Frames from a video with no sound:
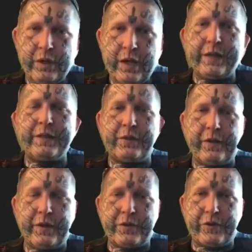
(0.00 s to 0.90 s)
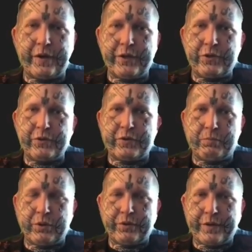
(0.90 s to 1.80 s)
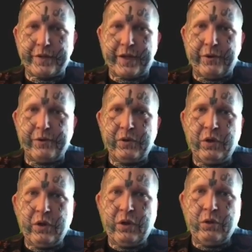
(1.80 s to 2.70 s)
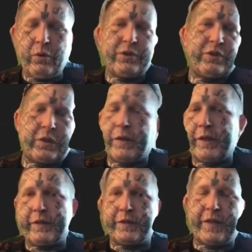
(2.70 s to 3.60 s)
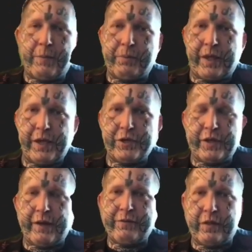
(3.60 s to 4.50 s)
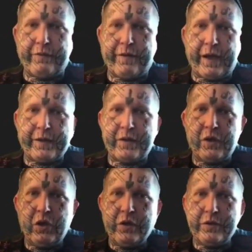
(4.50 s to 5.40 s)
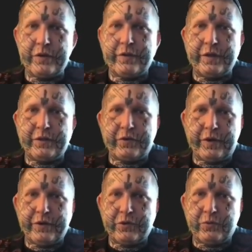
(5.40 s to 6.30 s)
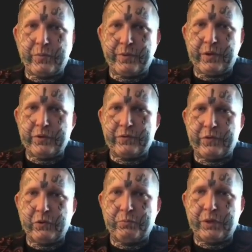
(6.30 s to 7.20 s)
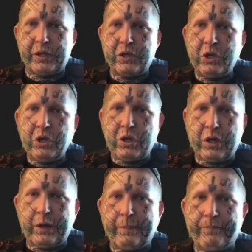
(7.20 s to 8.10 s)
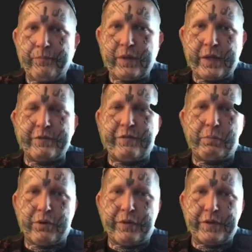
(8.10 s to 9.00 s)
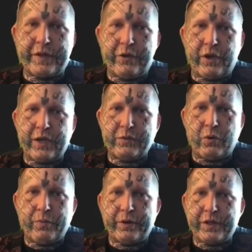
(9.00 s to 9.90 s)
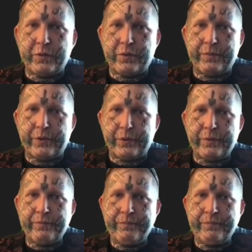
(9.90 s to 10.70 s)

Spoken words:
I'm going to delete these credentials or blur this out. Well, I'll just delete this application after the fact, so these credentials won't be useful. But because if I blur this out, you guys won't be able to see what I'm doing.